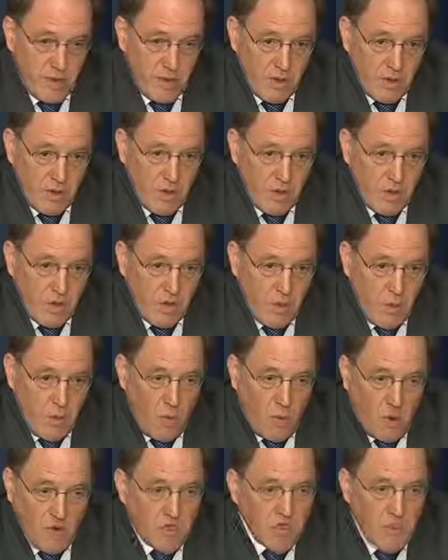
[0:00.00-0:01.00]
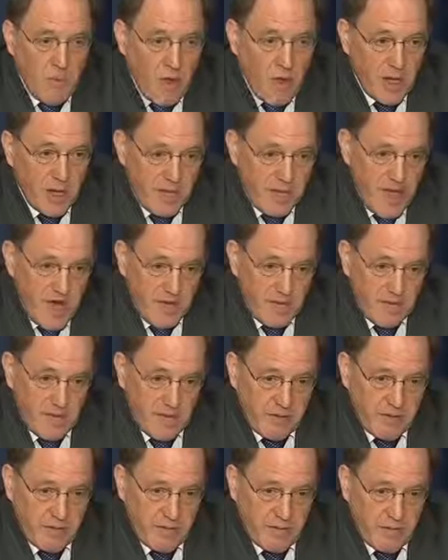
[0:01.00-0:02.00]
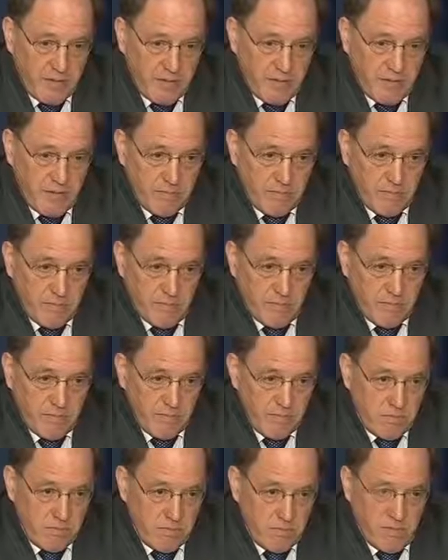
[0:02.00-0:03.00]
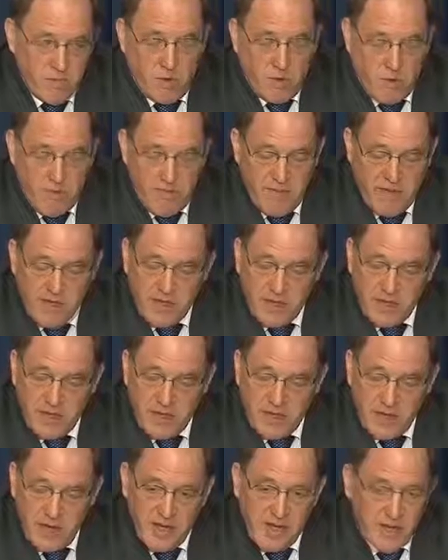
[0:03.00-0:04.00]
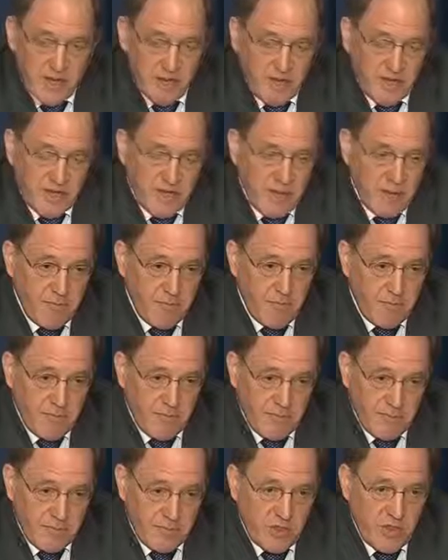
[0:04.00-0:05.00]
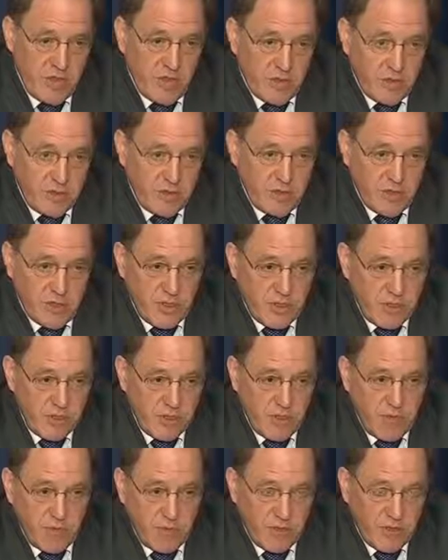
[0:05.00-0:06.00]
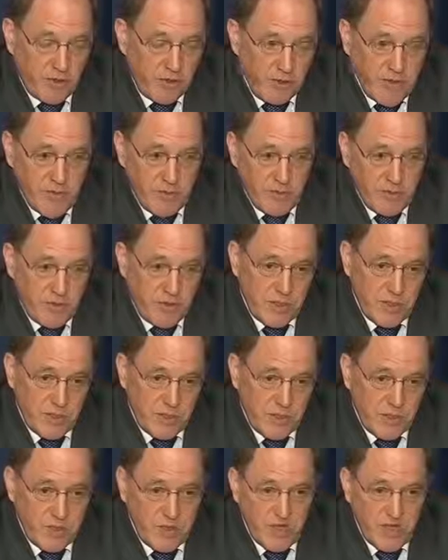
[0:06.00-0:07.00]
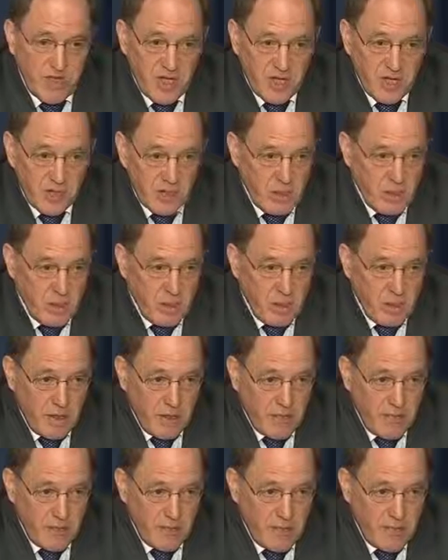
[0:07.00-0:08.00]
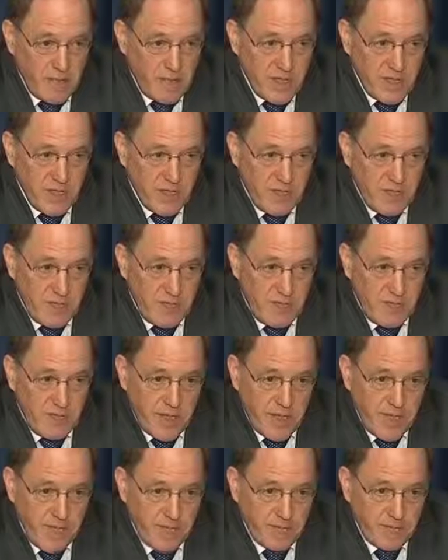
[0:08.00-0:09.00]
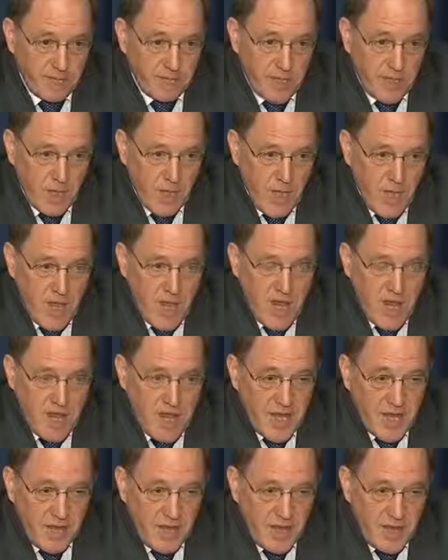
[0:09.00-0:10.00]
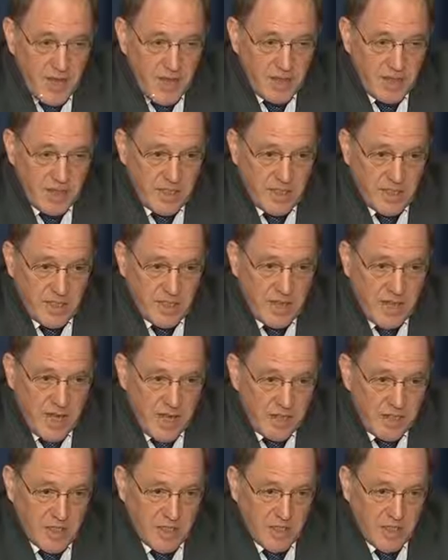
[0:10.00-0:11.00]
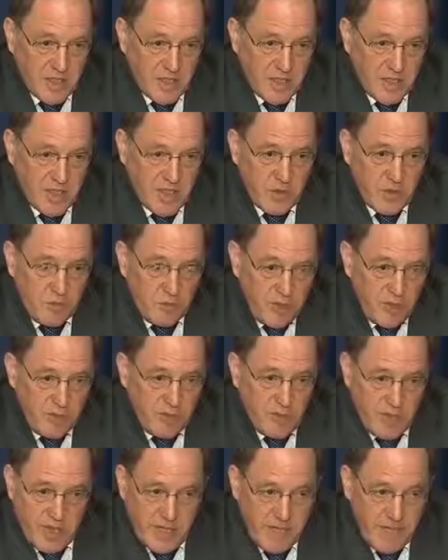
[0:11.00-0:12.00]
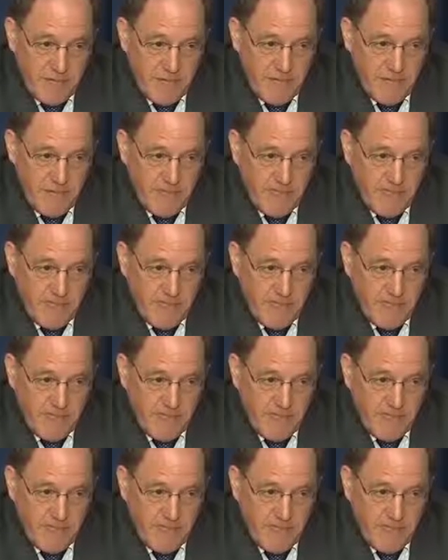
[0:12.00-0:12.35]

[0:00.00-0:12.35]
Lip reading: a small economy, it's already basically done that with Cyprus, but it should choose to do so with Greece, which is 2% of European GDP. The consequences will be